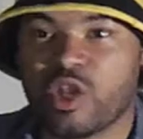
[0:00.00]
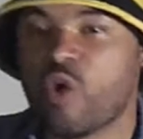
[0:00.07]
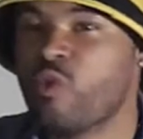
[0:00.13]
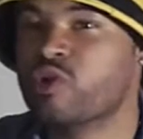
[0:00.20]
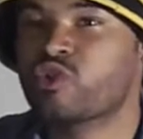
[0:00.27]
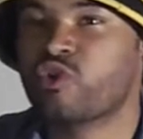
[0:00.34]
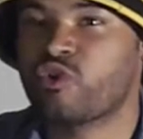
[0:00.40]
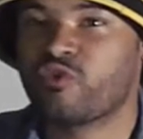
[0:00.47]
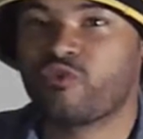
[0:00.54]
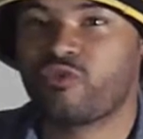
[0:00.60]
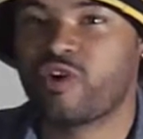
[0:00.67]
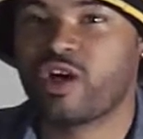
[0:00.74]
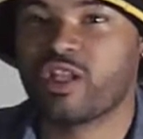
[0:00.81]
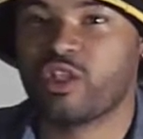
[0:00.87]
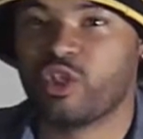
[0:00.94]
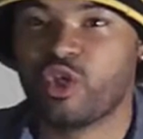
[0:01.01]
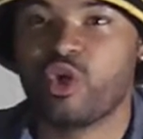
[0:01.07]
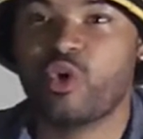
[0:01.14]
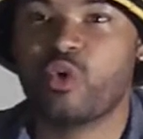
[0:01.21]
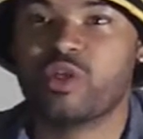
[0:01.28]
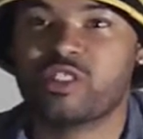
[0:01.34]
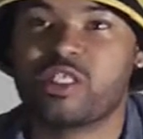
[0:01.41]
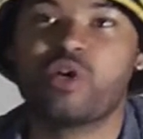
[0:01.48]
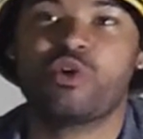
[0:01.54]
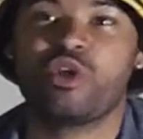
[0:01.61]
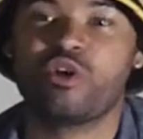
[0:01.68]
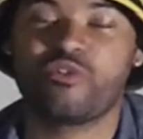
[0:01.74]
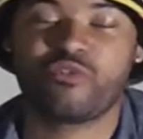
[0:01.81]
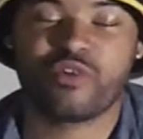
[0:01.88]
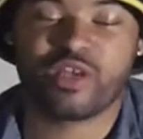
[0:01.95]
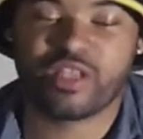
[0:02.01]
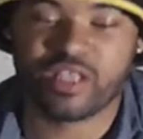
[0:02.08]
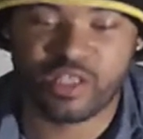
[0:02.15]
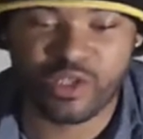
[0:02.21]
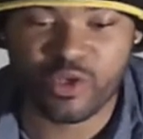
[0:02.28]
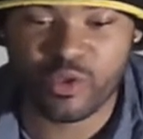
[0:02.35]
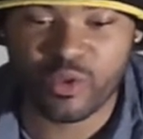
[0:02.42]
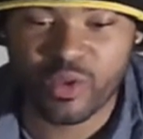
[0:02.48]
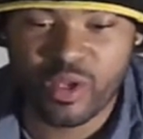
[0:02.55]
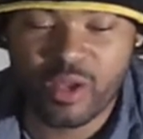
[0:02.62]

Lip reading: No one's gonna fund you until you're funding you.